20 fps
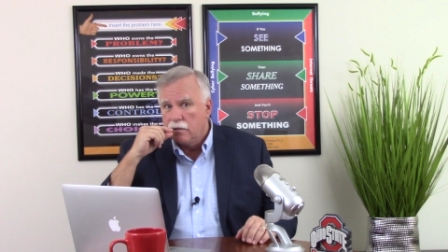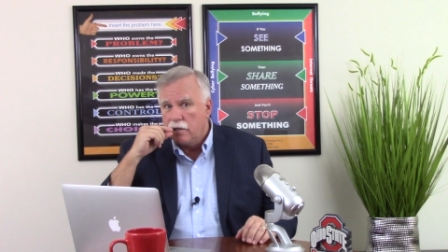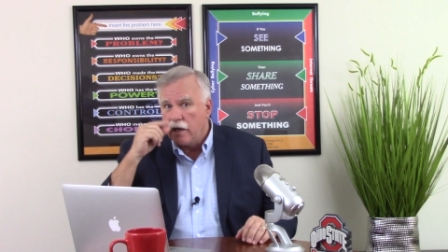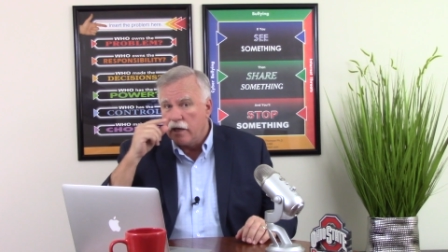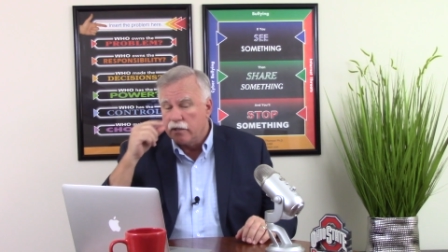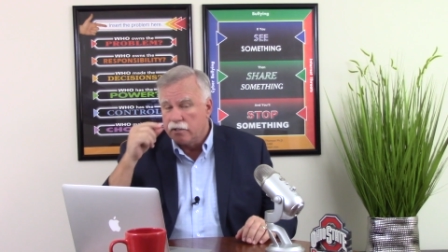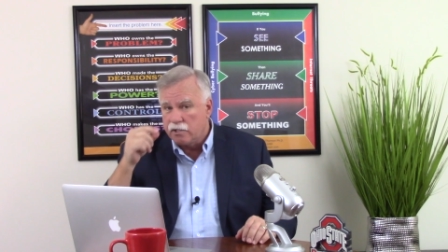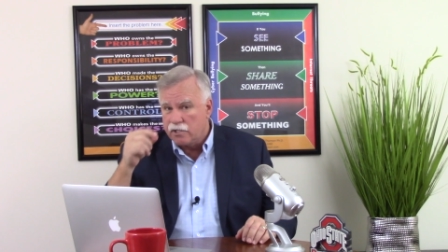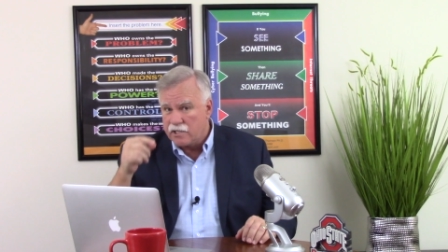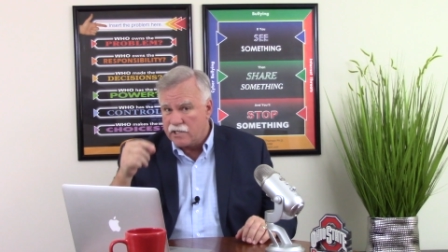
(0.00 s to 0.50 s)

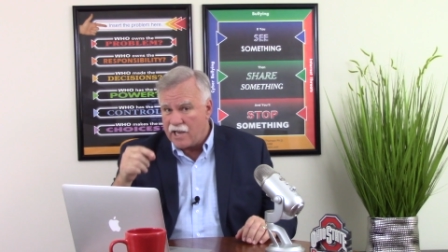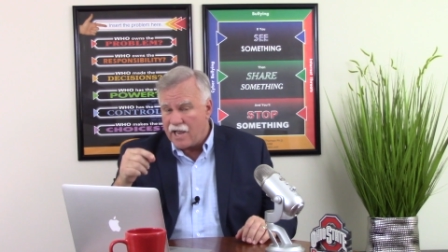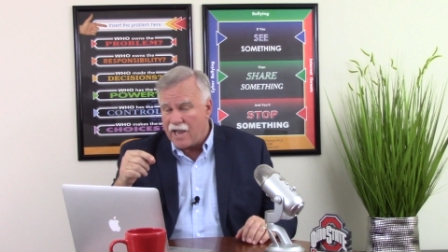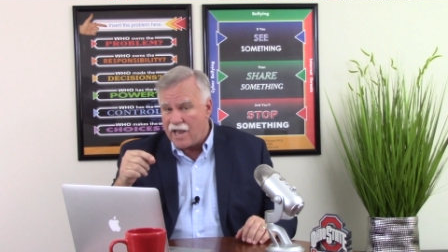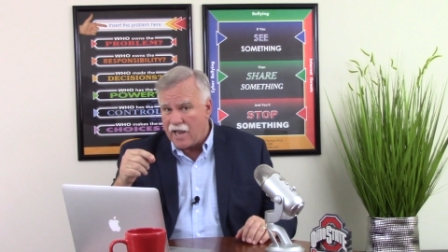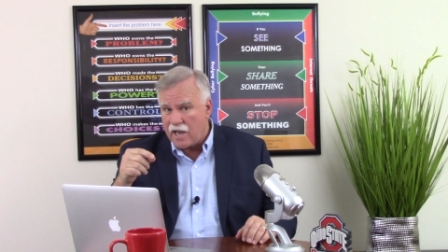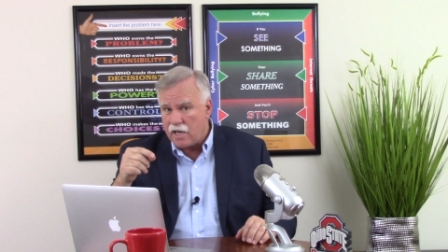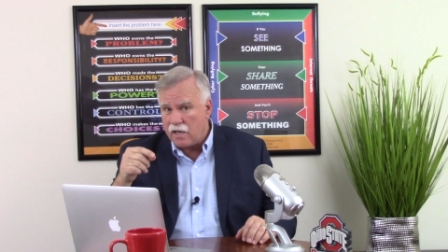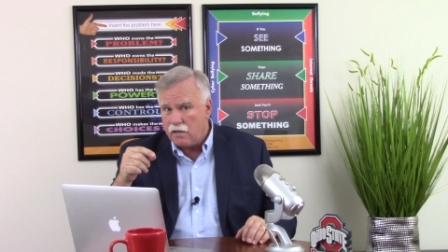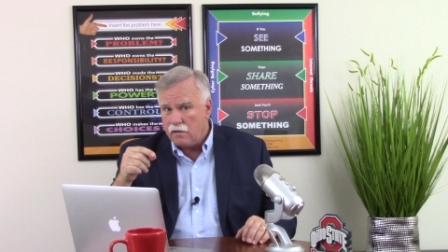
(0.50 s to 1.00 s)
and
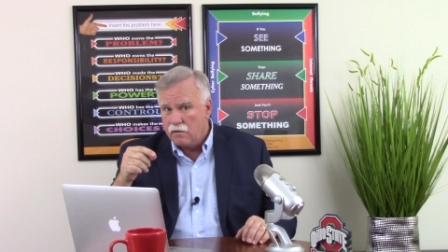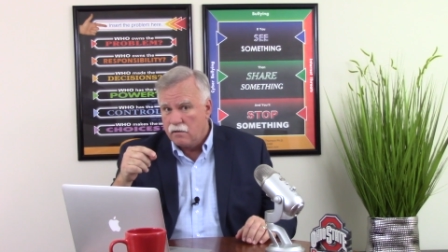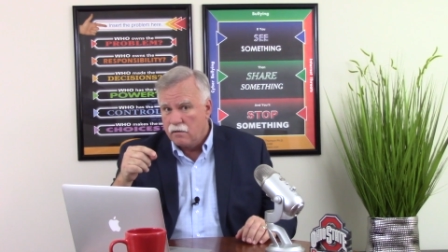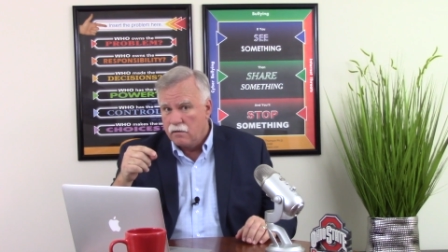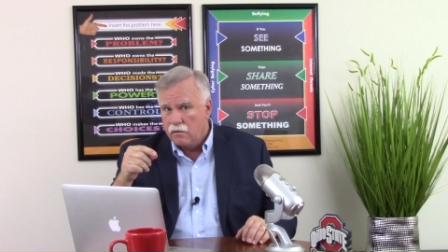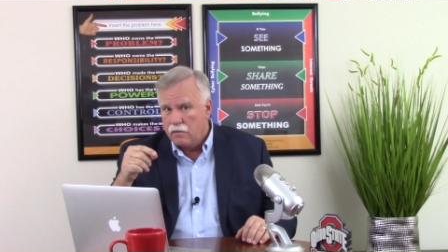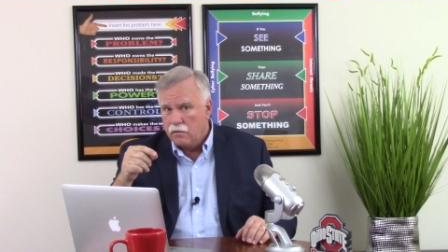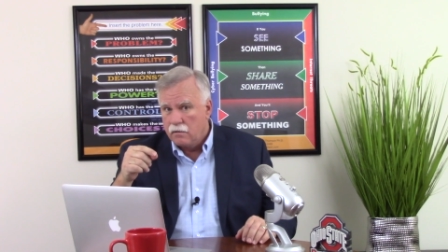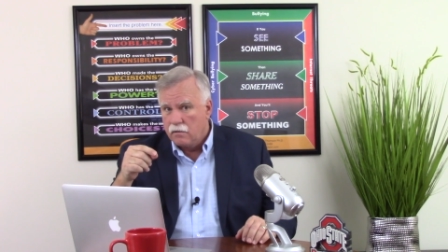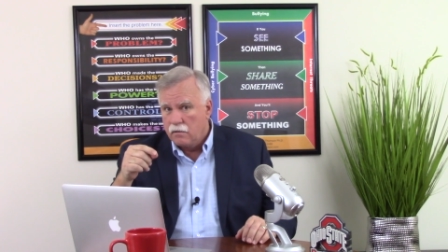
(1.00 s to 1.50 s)
stay
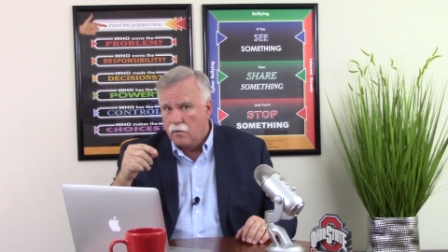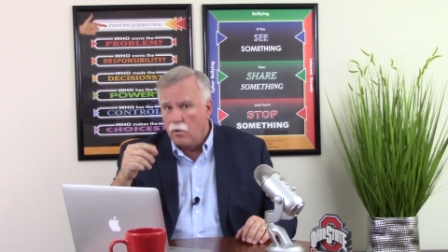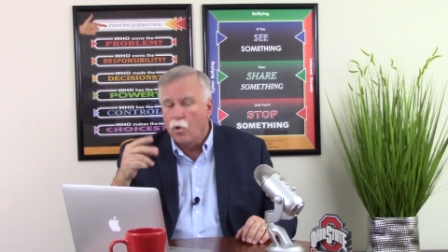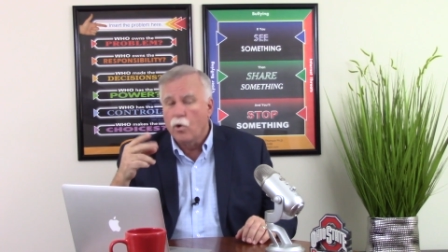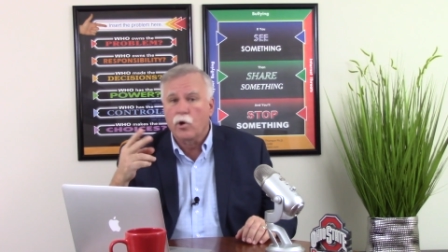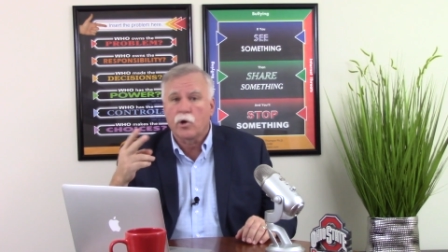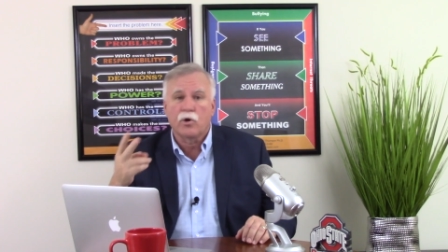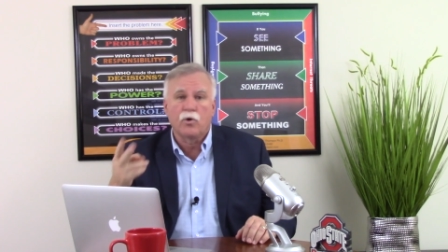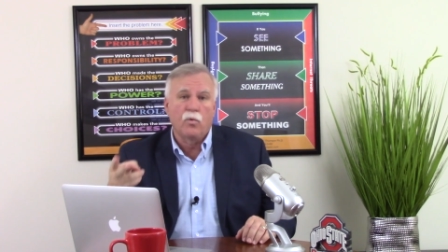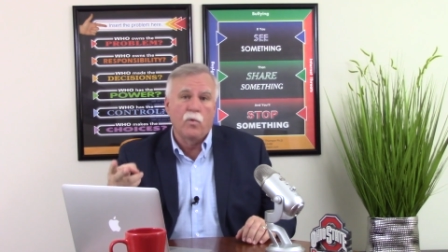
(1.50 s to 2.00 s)

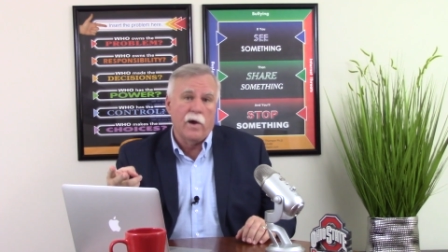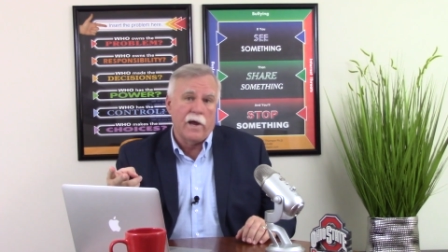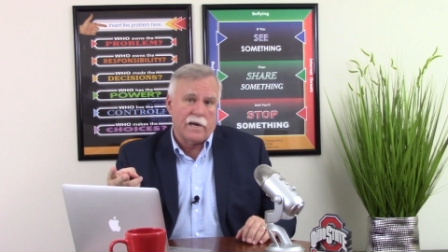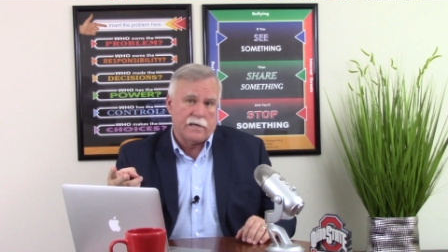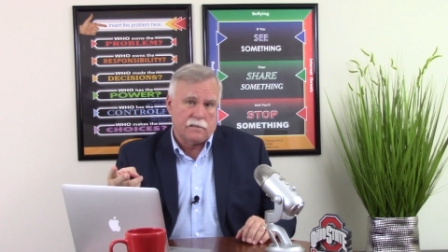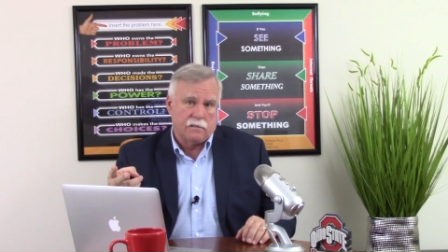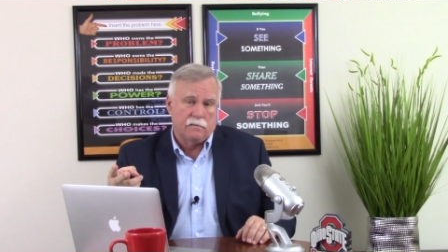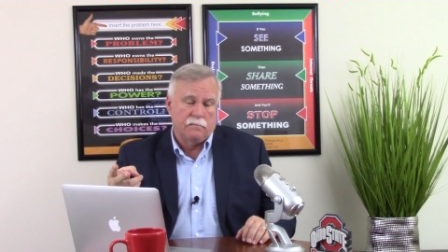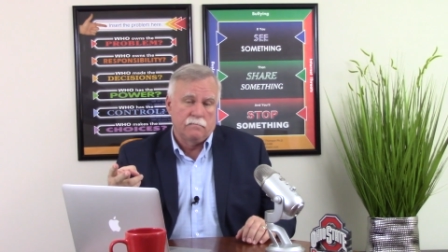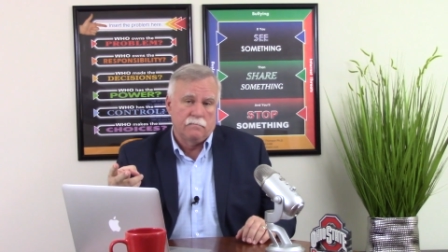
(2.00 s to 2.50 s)
or
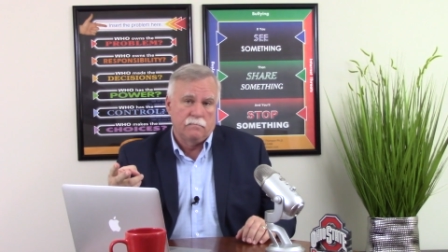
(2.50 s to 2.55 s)
quit.